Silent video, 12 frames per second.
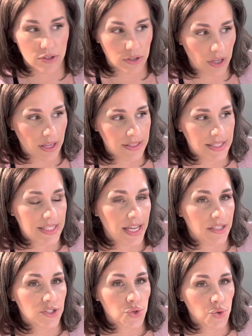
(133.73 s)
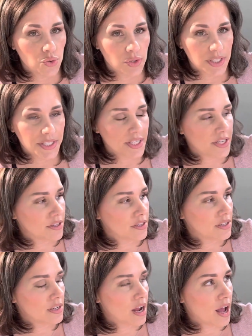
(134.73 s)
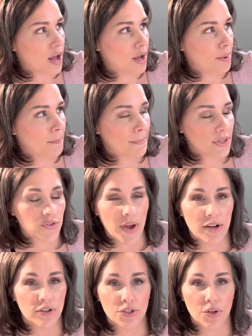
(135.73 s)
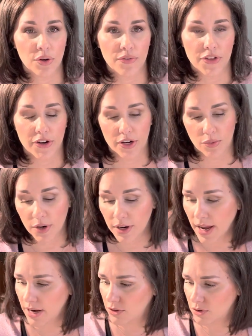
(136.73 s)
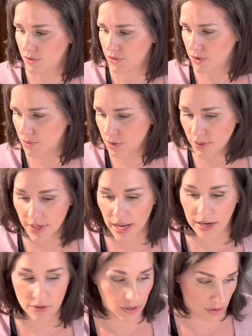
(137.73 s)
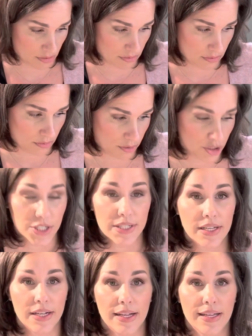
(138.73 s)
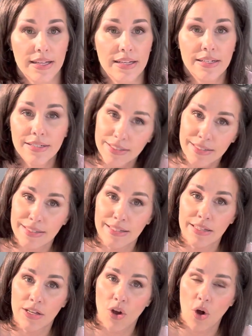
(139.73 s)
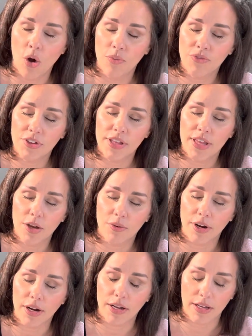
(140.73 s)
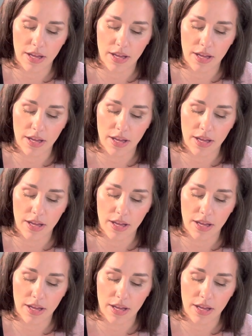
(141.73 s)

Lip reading: it stays cool in here, so I don't know if they're gonna work. I don't know if they're ruined. I don't know. We're just gonna, hopefully they work.